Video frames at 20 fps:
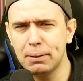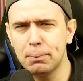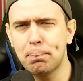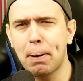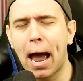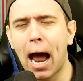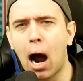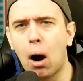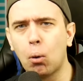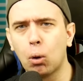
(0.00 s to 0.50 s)

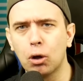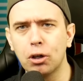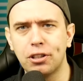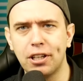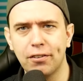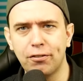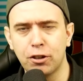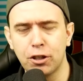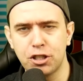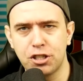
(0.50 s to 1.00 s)
power
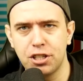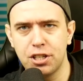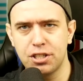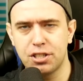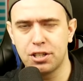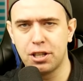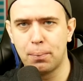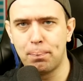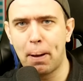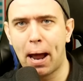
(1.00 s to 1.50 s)
differences
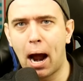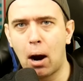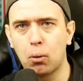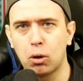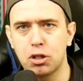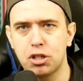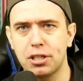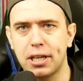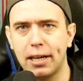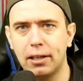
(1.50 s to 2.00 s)
and the power
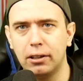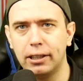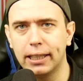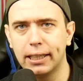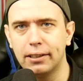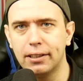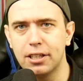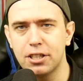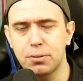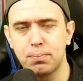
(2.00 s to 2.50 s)
scaling
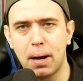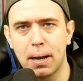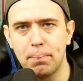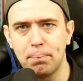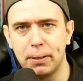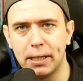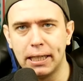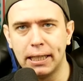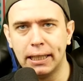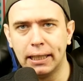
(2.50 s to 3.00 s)
in this might
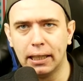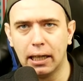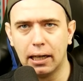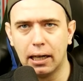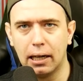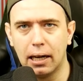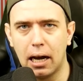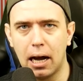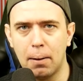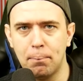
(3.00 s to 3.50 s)
be
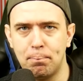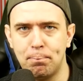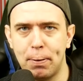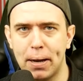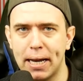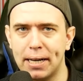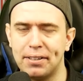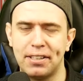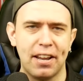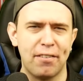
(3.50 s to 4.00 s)
a
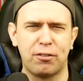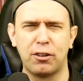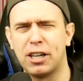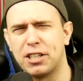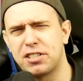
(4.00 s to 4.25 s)
bit different.